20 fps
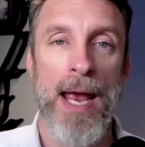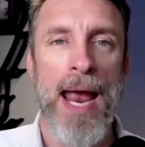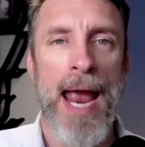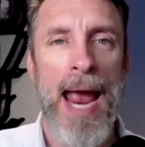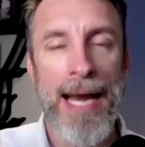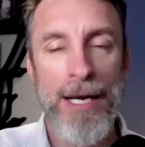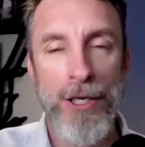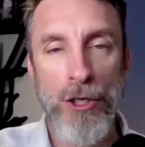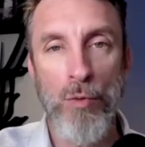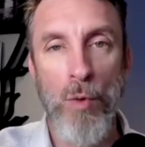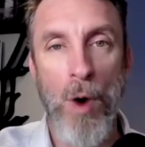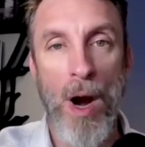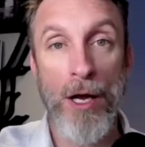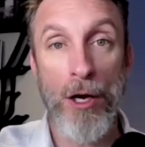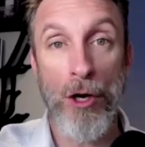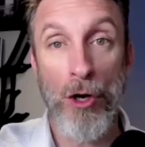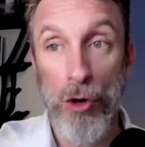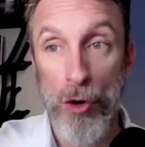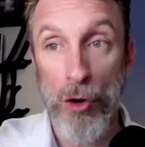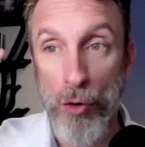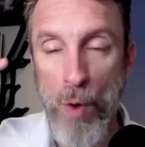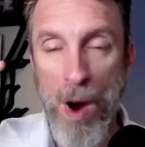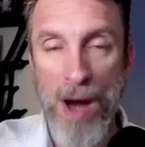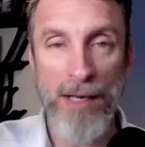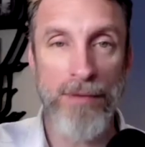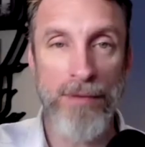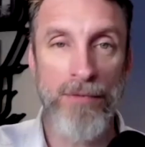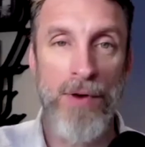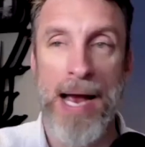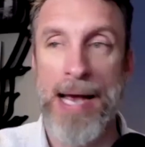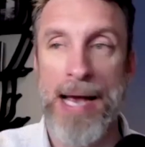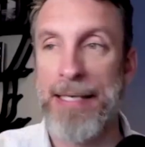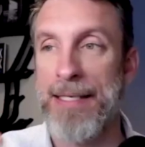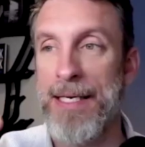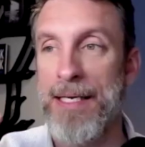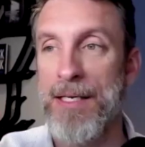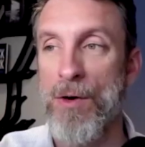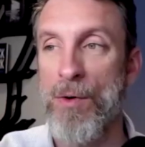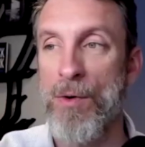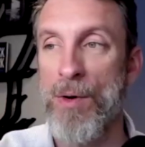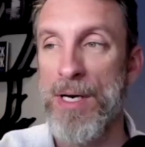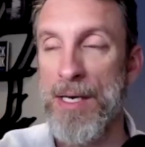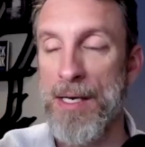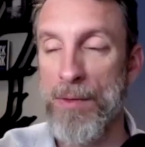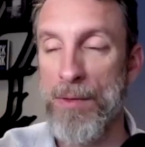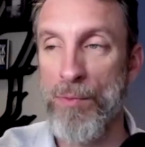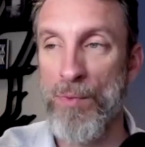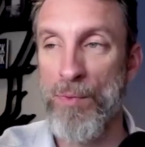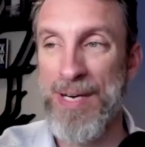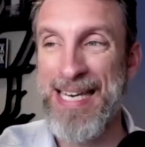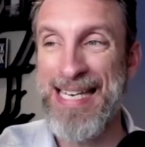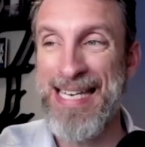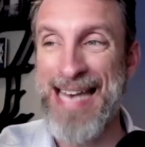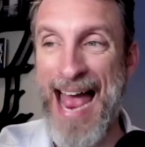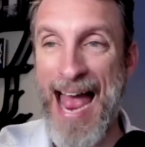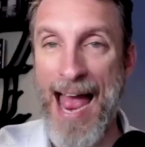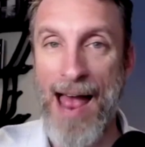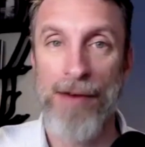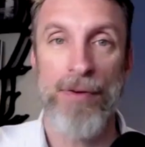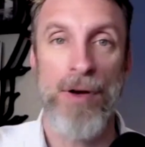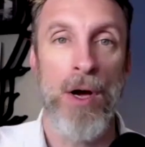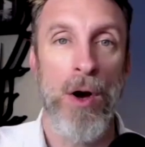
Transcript: and you want to quantify it. So, you know what, we need to have